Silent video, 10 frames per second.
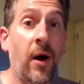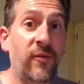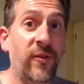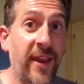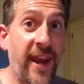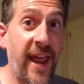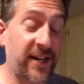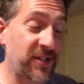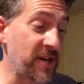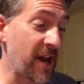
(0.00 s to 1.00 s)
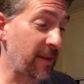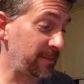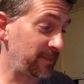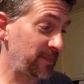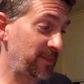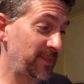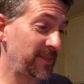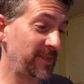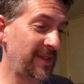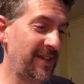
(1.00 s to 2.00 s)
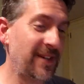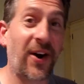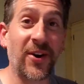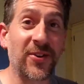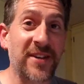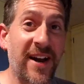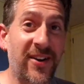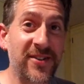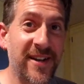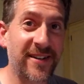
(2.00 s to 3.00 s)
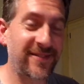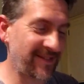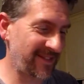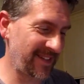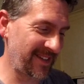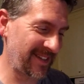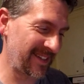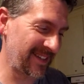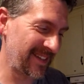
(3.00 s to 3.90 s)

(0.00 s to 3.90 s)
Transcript: for the next step. Are y'all tired yet?